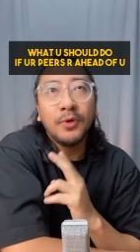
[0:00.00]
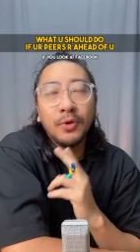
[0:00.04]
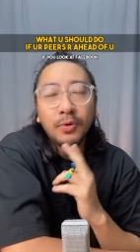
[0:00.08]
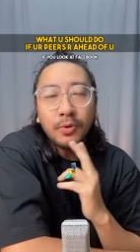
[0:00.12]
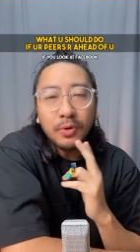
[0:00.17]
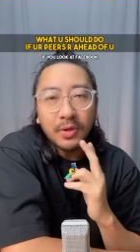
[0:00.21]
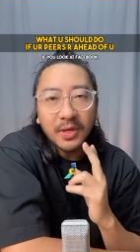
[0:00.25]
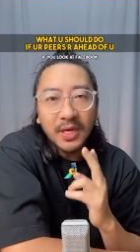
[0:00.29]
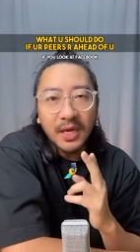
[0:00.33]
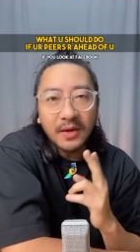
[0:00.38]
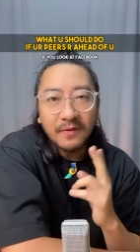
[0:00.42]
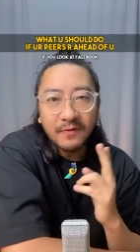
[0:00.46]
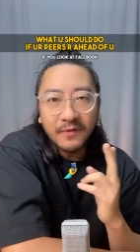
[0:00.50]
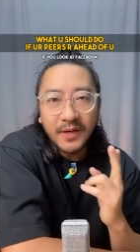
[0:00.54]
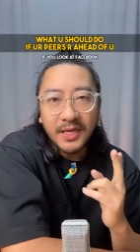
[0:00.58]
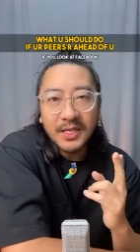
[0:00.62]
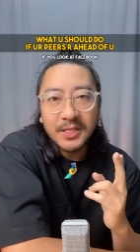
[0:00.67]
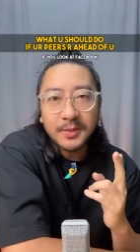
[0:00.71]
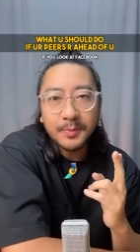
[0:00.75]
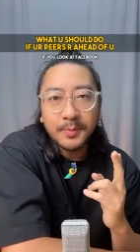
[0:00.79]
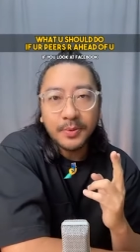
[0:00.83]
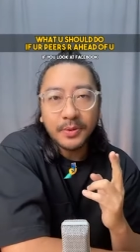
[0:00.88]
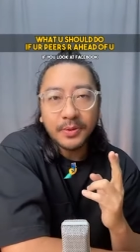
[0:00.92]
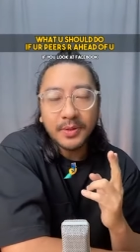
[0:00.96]
You look at
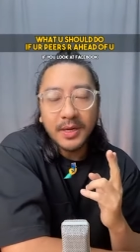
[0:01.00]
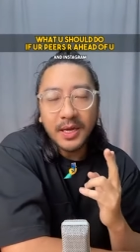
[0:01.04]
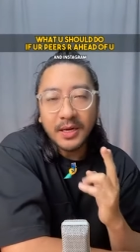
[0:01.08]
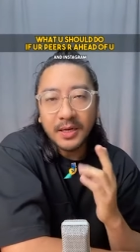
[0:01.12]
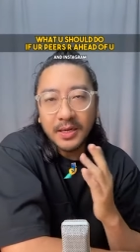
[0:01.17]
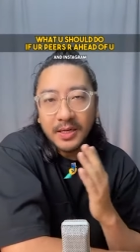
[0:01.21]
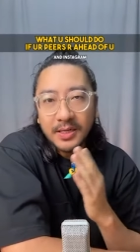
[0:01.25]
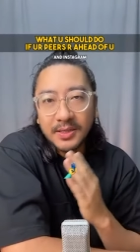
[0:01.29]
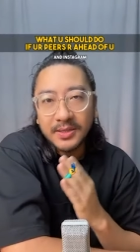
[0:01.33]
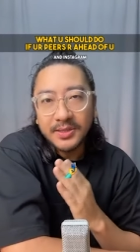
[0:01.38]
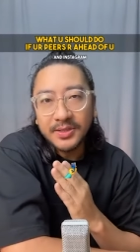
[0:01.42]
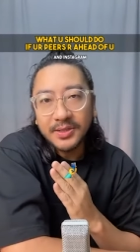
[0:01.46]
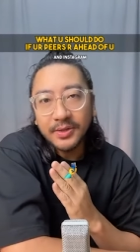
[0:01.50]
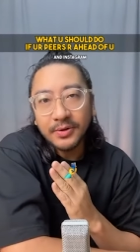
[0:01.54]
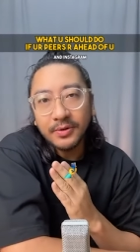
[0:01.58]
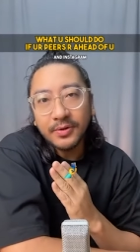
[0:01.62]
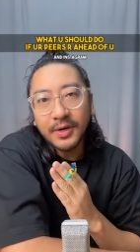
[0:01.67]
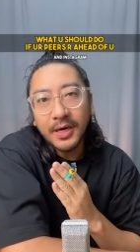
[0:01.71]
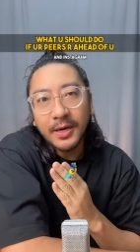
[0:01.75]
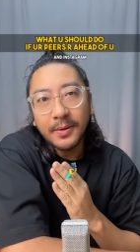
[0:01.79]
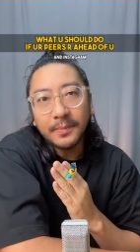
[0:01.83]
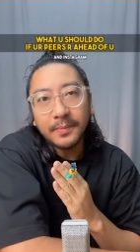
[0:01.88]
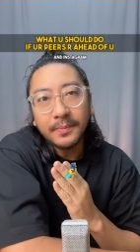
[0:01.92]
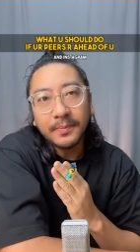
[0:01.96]
Facebook and
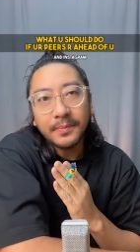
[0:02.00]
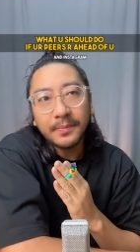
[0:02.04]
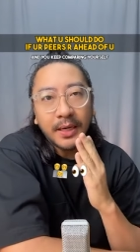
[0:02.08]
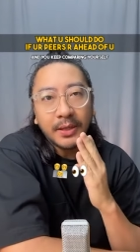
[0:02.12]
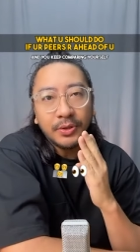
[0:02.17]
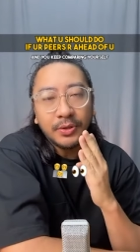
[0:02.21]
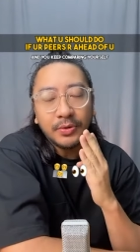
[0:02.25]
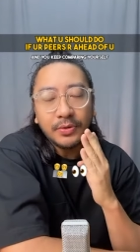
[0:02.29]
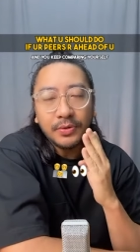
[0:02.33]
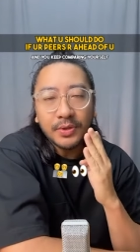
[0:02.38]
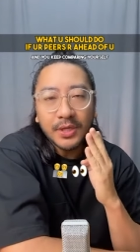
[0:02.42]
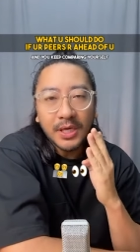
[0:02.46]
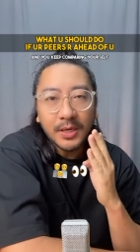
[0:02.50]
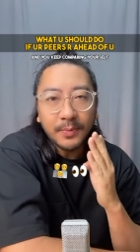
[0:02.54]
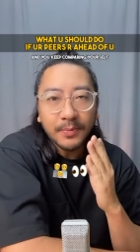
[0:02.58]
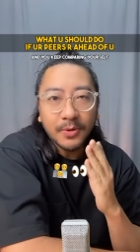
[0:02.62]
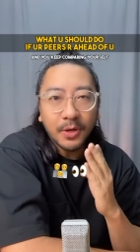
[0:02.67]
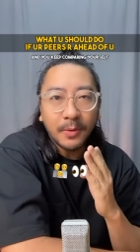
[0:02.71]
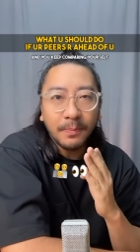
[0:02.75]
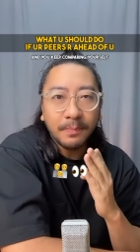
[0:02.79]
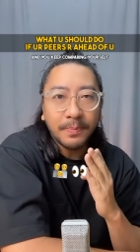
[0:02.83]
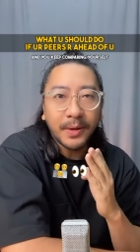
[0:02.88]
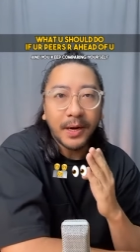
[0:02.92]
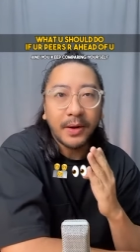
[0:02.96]
Instagram and you keep
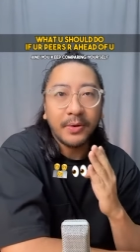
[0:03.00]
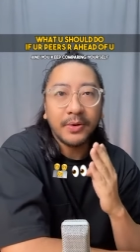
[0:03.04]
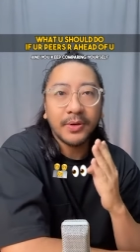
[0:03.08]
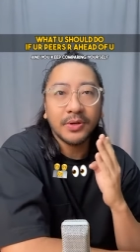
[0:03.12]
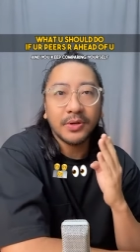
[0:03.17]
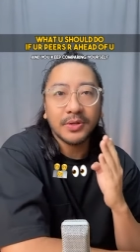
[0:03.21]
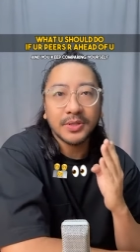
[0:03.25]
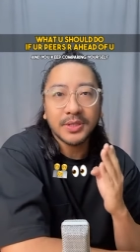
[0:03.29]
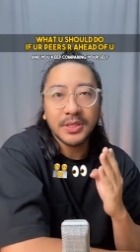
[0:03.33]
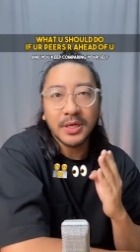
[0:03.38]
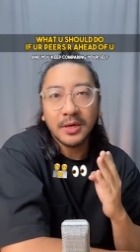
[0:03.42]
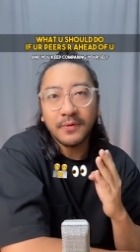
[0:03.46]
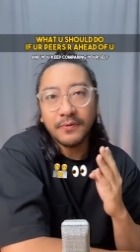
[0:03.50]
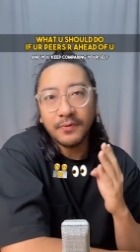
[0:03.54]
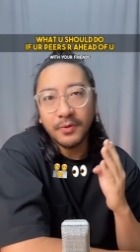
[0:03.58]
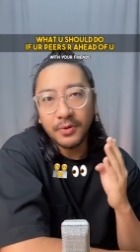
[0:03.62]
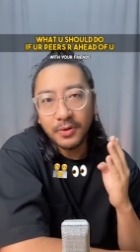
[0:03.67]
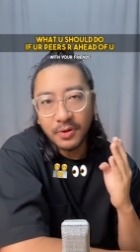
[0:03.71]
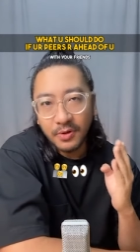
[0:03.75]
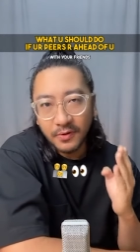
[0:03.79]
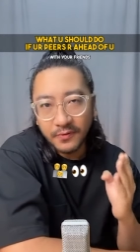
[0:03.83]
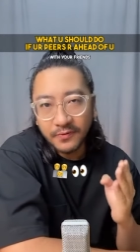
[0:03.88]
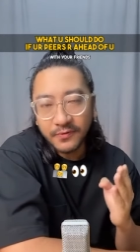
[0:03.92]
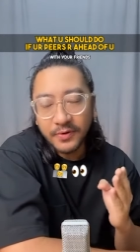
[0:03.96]
comparing yourself
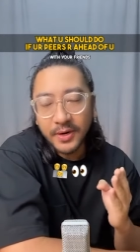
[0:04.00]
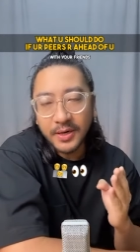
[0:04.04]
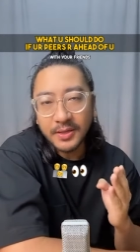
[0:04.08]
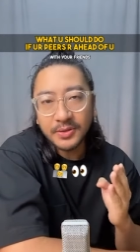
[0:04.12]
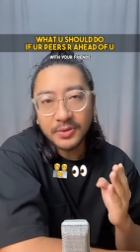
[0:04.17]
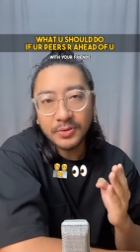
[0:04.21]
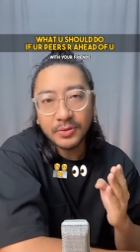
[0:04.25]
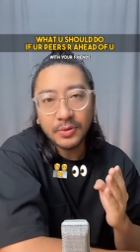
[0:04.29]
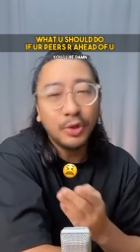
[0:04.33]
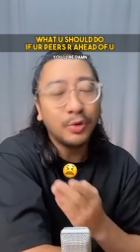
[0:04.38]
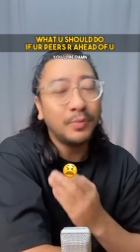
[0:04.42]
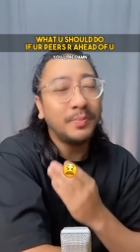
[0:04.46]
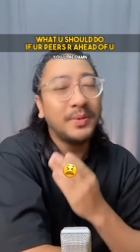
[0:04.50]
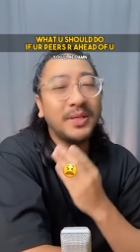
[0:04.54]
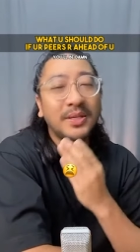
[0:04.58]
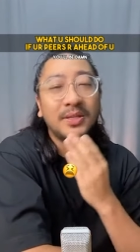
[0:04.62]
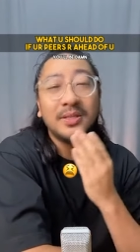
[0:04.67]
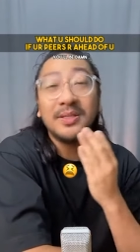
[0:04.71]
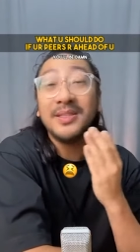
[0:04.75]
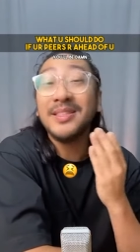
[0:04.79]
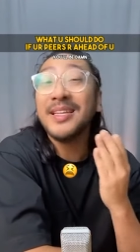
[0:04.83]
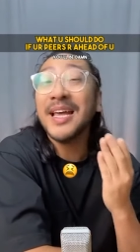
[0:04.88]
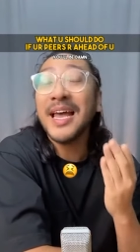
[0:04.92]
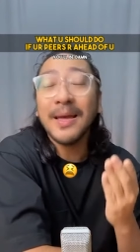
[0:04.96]
with your friends, you'll
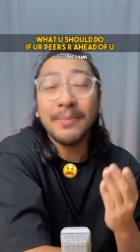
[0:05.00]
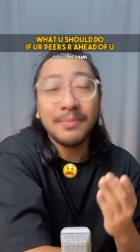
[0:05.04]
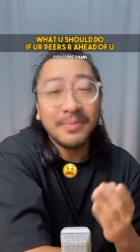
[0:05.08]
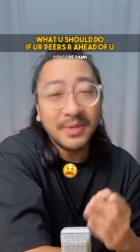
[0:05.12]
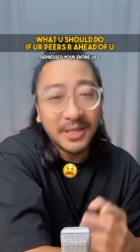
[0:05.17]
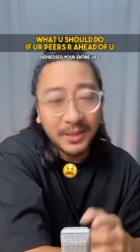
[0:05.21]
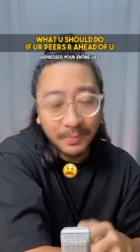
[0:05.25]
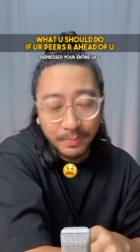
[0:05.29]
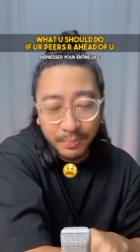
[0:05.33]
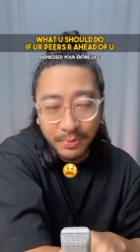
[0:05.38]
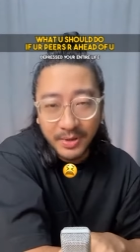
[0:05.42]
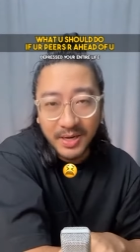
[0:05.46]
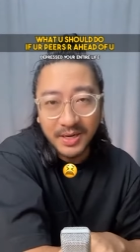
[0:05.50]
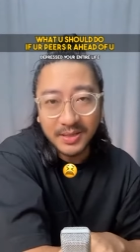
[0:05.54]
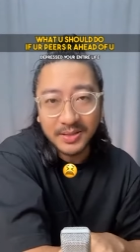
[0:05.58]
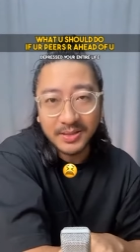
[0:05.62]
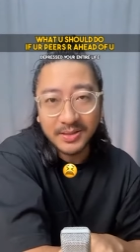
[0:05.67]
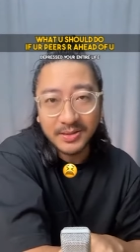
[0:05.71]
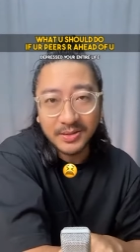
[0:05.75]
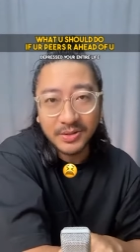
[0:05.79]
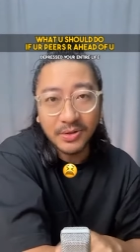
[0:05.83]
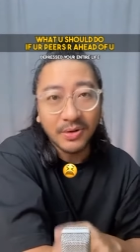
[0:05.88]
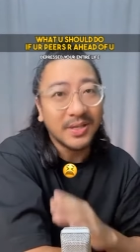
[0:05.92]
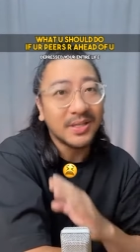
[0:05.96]
be damn
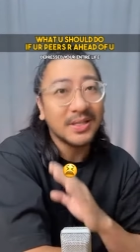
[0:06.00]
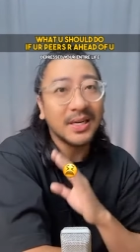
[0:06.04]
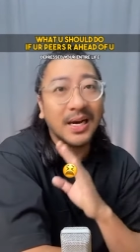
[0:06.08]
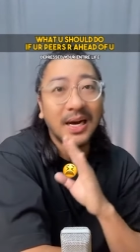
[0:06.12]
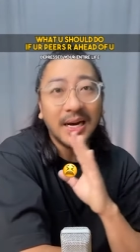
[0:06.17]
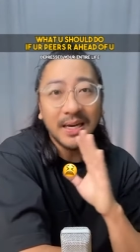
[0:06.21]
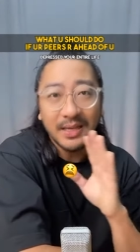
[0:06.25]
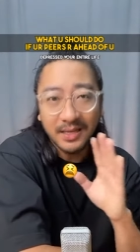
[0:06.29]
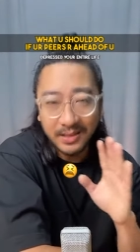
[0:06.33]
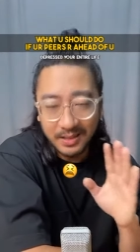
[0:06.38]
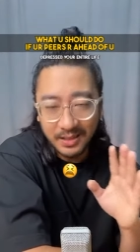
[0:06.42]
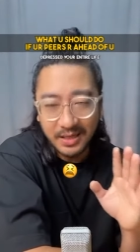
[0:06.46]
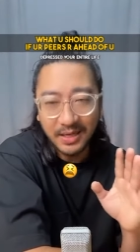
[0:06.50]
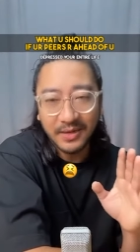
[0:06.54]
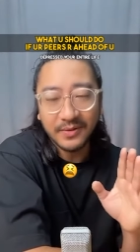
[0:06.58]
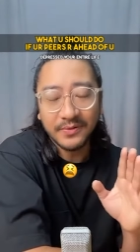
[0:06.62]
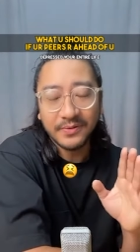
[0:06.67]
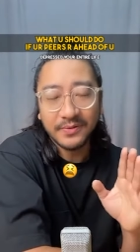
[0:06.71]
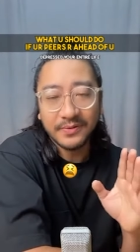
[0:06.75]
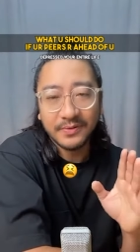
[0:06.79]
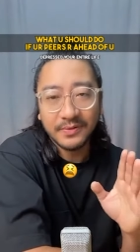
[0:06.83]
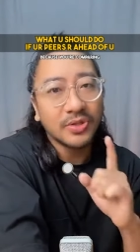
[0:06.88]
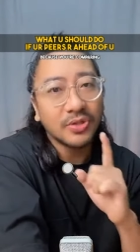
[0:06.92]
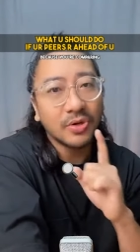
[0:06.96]
depressed your entire
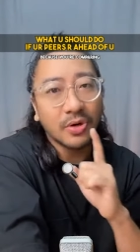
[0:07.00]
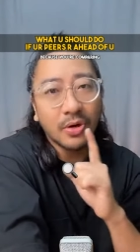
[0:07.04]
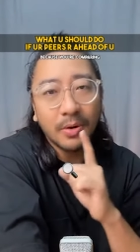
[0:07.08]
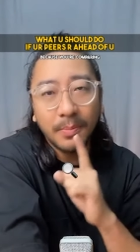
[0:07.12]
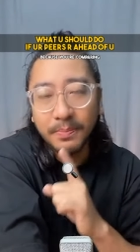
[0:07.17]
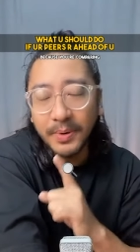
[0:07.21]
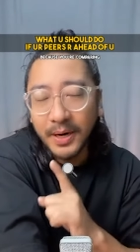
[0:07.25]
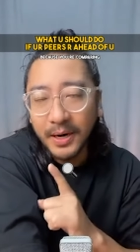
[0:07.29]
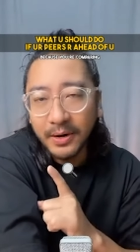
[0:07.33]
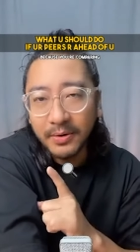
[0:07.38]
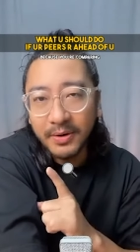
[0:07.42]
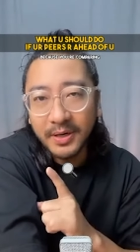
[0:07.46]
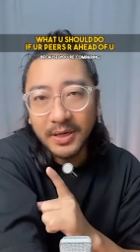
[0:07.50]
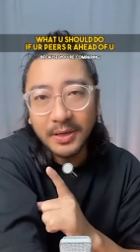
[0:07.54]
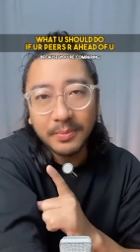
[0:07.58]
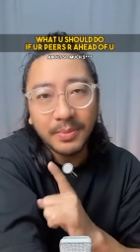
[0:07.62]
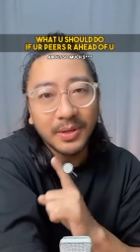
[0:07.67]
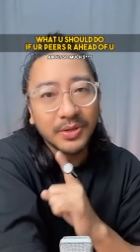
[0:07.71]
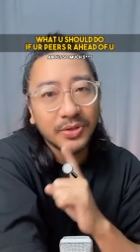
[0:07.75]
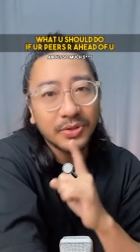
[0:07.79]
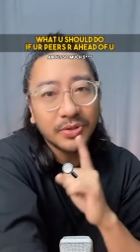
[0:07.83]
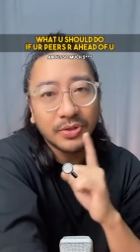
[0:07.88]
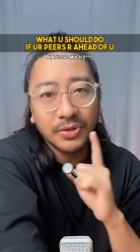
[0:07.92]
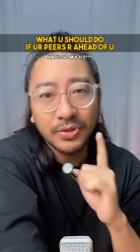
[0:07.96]
life because you're comparing
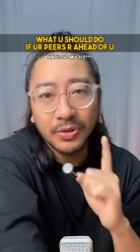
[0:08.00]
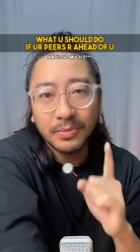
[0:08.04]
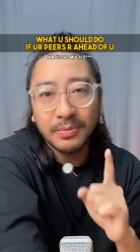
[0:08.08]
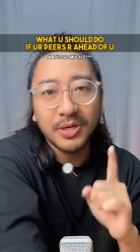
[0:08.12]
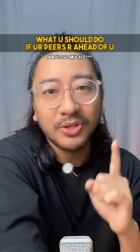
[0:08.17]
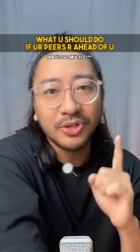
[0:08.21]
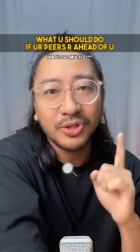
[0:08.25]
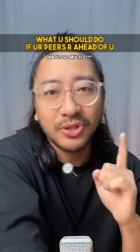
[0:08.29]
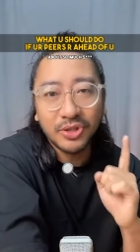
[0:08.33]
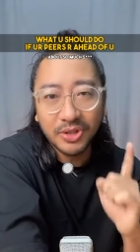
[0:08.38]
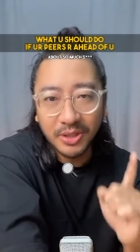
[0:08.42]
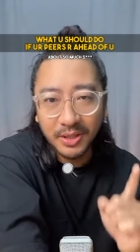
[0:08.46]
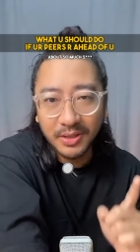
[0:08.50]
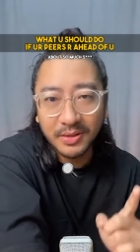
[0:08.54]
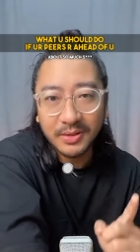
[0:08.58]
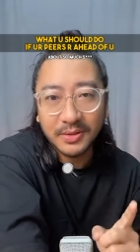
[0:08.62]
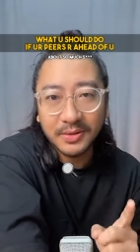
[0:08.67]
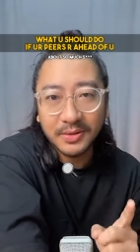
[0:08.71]
about so much shit.